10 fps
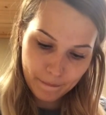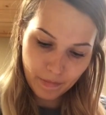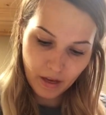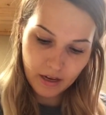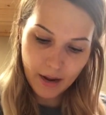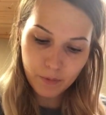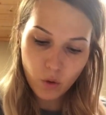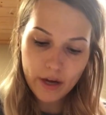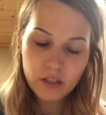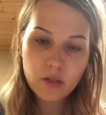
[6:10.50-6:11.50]
And I'm
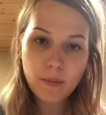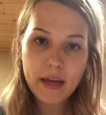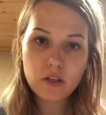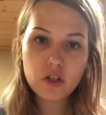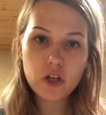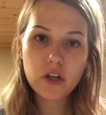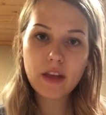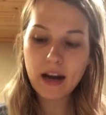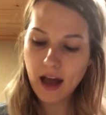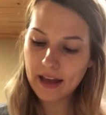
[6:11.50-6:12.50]
going to make sure
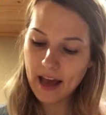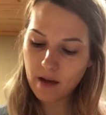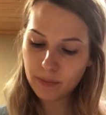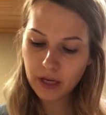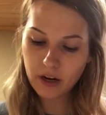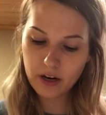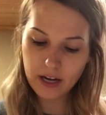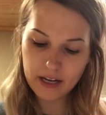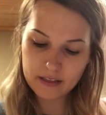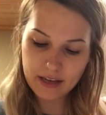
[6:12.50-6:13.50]
that I have
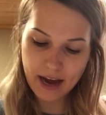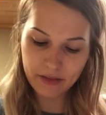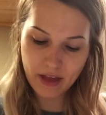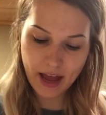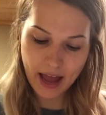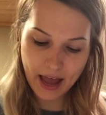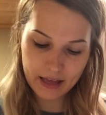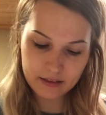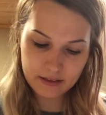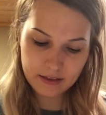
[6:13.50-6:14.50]
periods at the
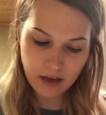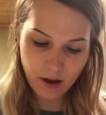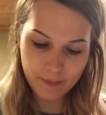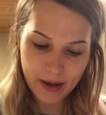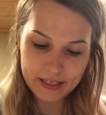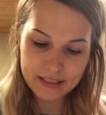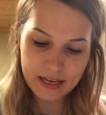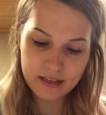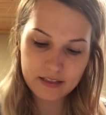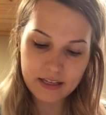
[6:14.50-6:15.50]
ends of my
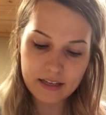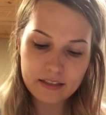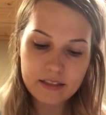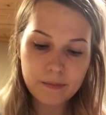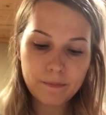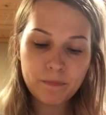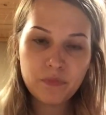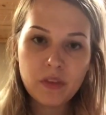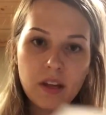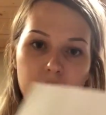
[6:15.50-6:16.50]
sentences.
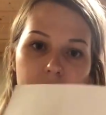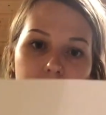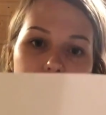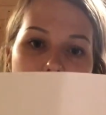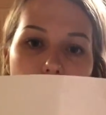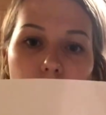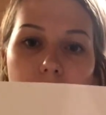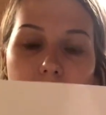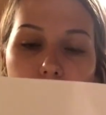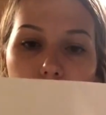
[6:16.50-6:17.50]
Now
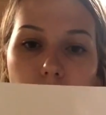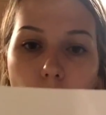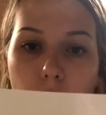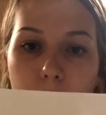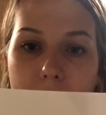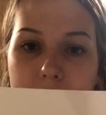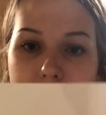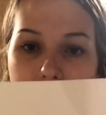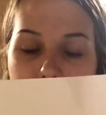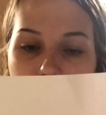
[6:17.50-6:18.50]
that I wrote my
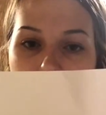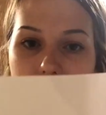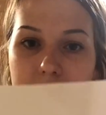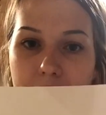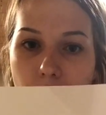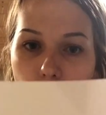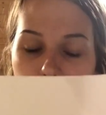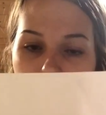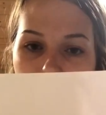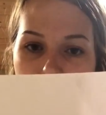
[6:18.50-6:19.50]
sentences
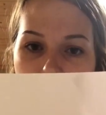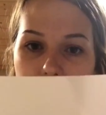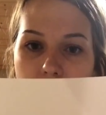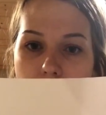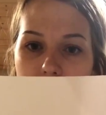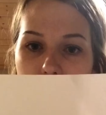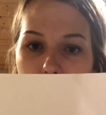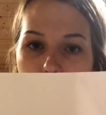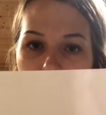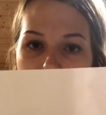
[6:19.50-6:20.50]
down and I talked about the